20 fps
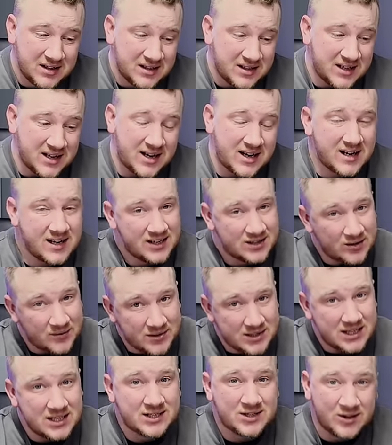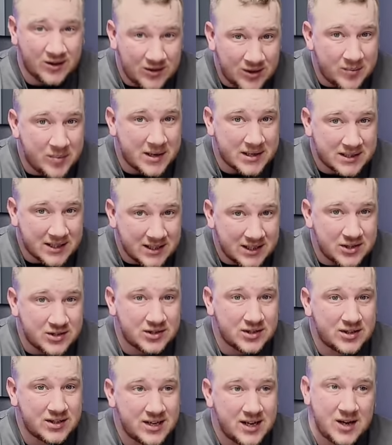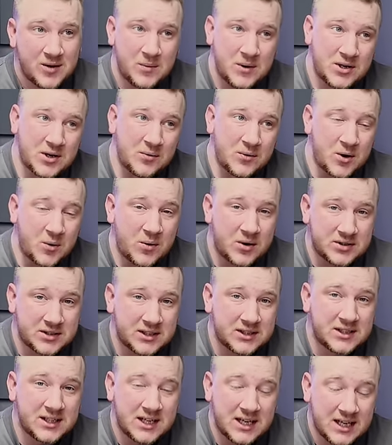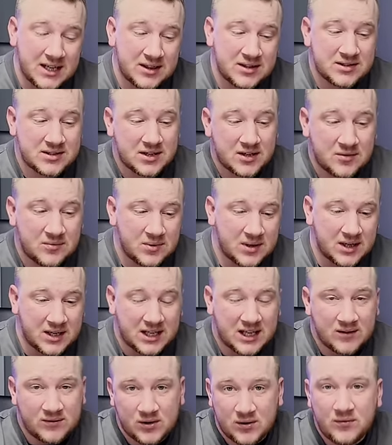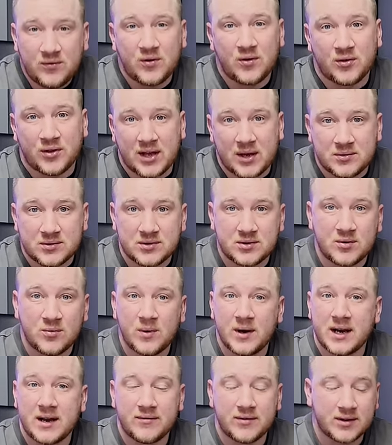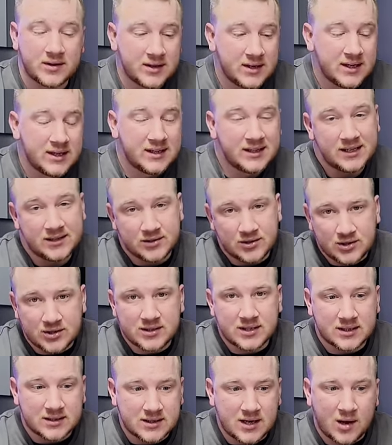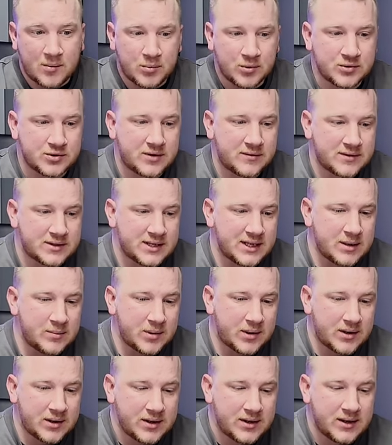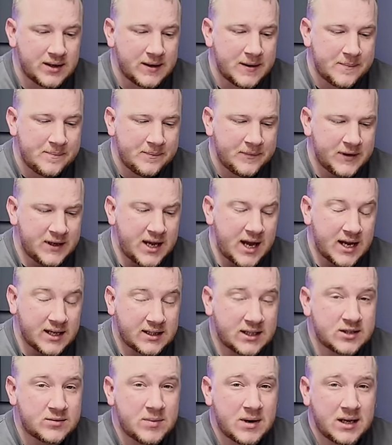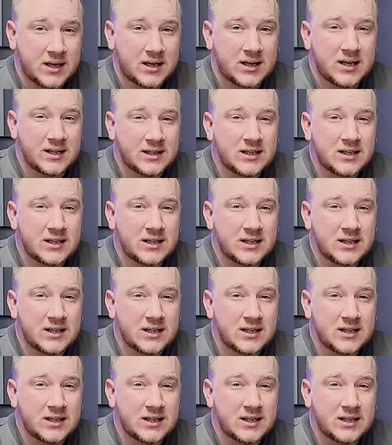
yeah, it's obviously it's not in the best condition. We don't know what's underneath, so we're going to give you 4,000 or whatever. These are just examples, obviously, but yeah, it does make